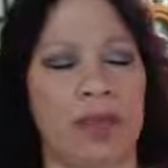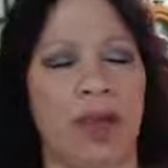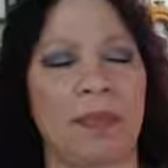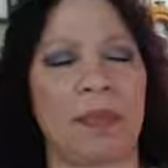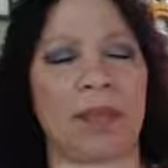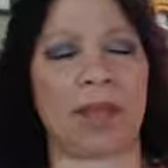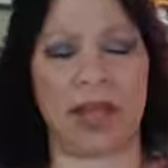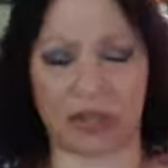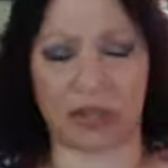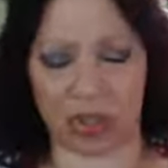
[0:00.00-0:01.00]
Yep, and
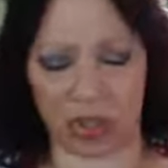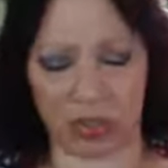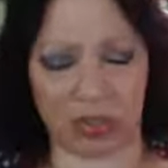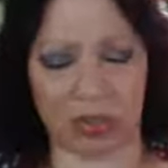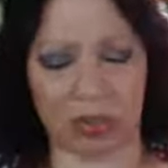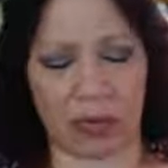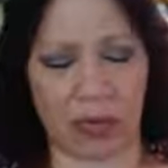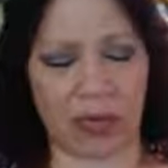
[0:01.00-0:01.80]
I got the chills. So